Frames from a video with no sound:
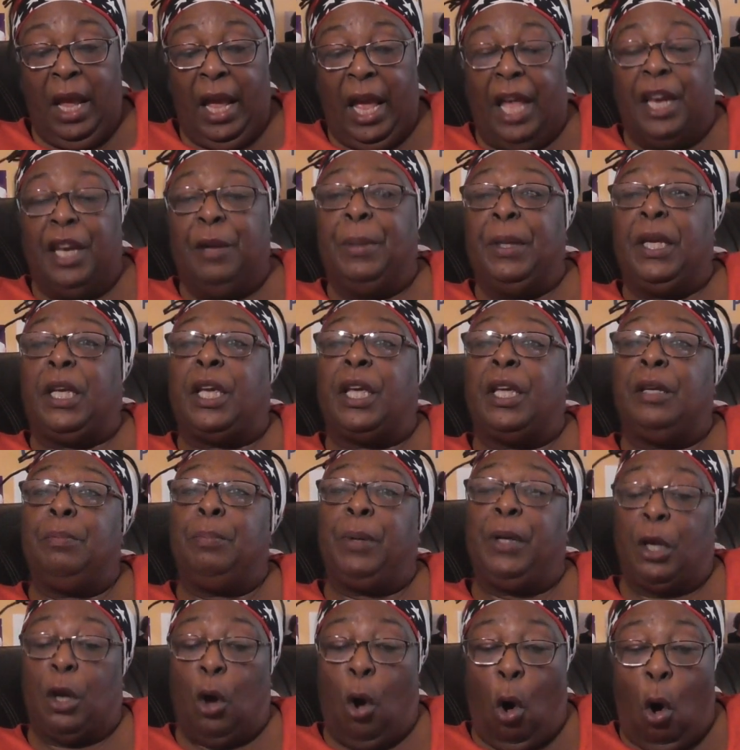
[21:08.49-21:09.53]
and it can
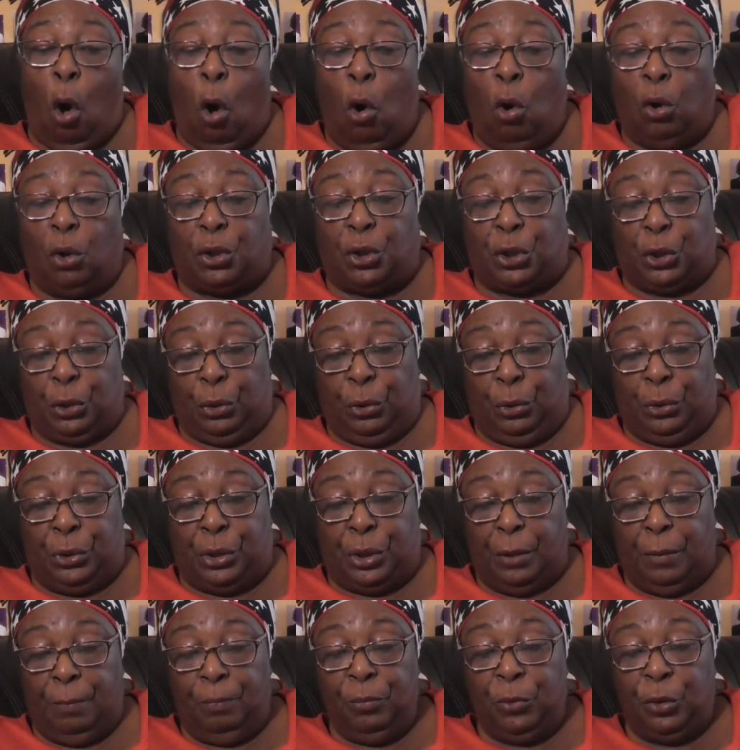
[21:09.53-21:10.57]
be altered
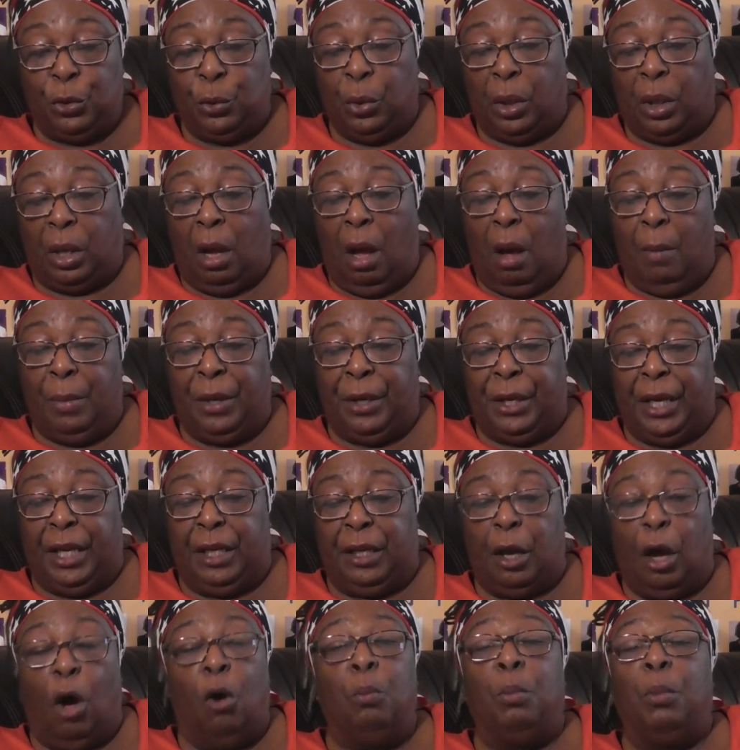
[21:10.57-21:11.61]
to
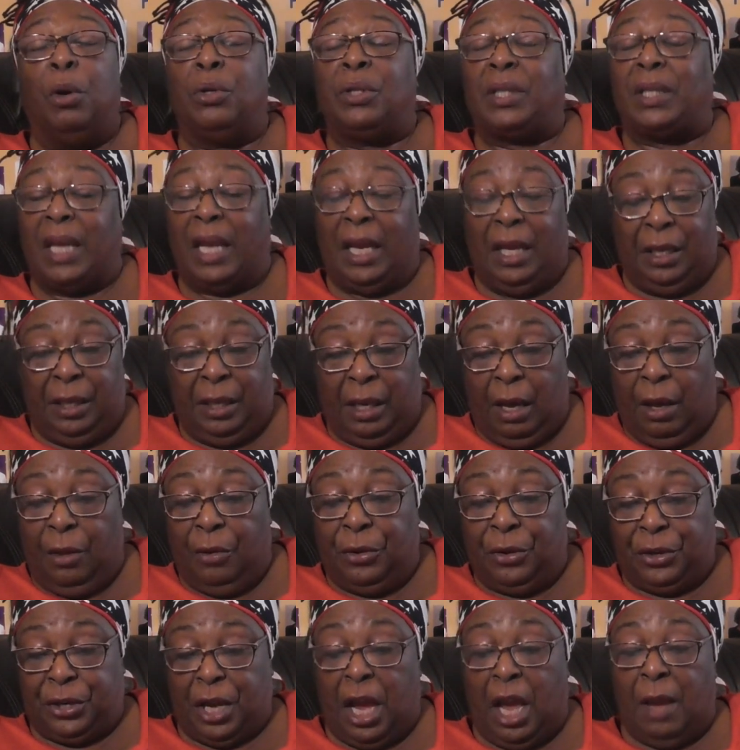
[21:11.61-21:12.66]
accommodate almost any
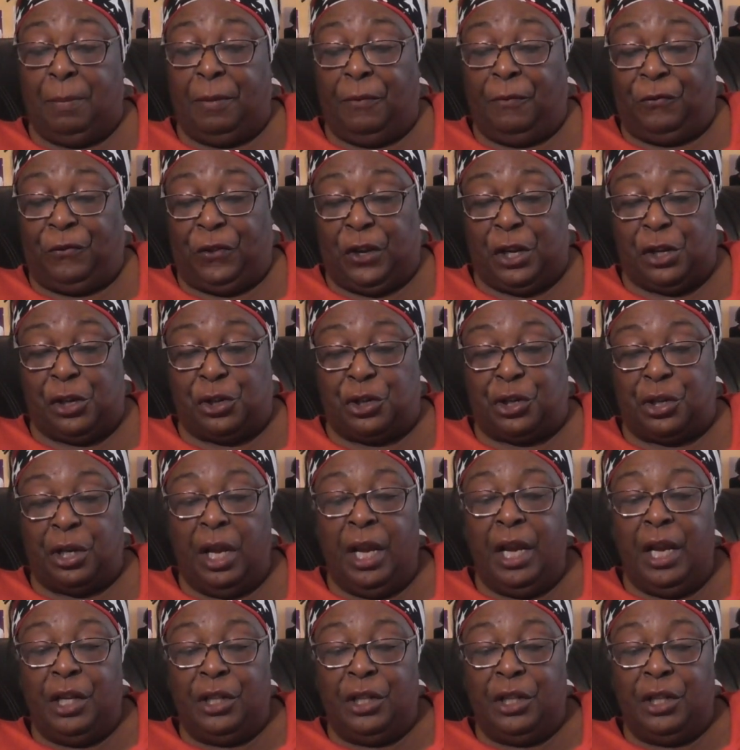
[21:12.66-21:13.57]
other type of fish,